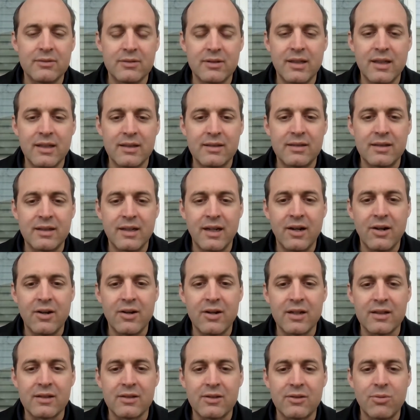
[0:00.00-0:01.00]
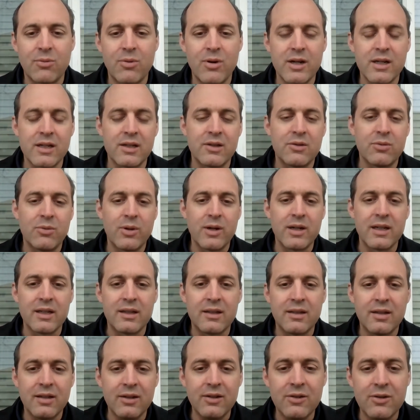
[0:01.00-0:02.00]
This year it's
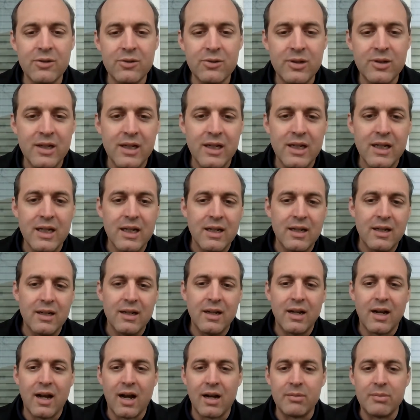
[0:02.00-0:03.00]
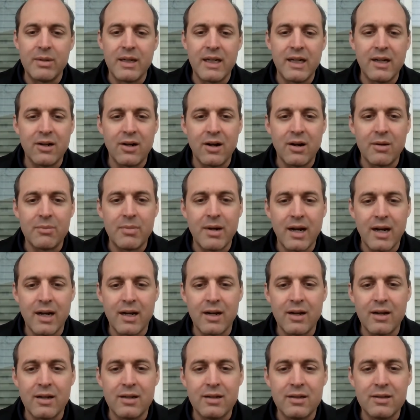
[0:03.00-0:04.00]
2022. I'm here on
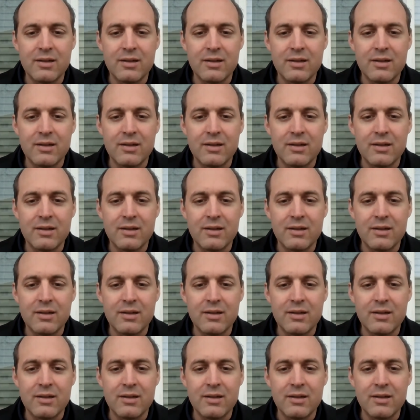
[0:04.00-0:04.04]
my